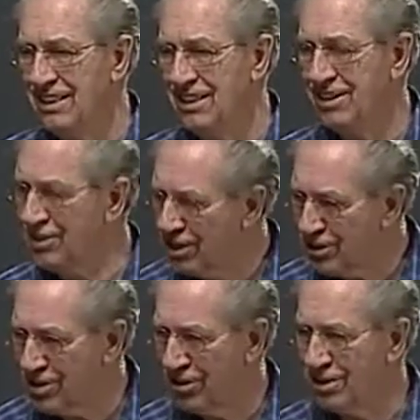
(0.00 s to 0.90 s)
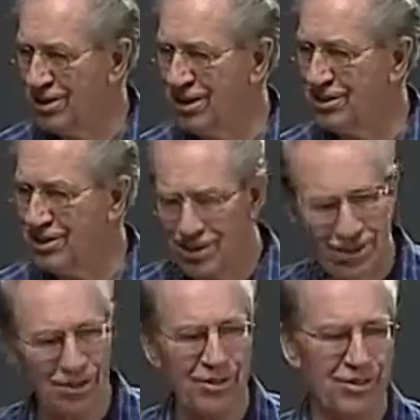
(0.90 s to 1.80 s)
It's his earth. It's
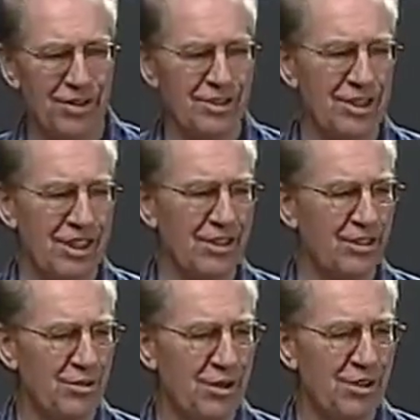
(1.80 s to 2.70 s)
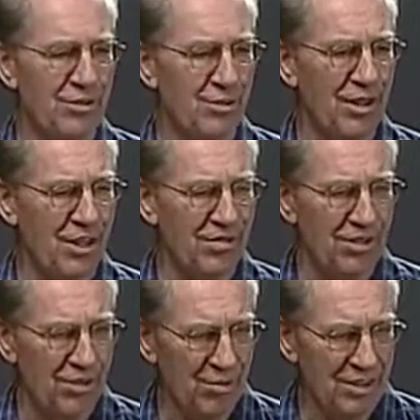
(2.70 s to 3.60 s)
his universe. He can do with it whatever
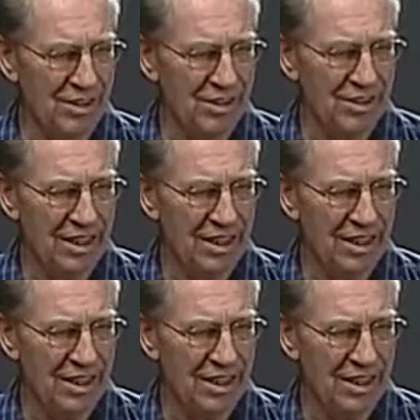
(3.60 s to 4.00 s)
he wants.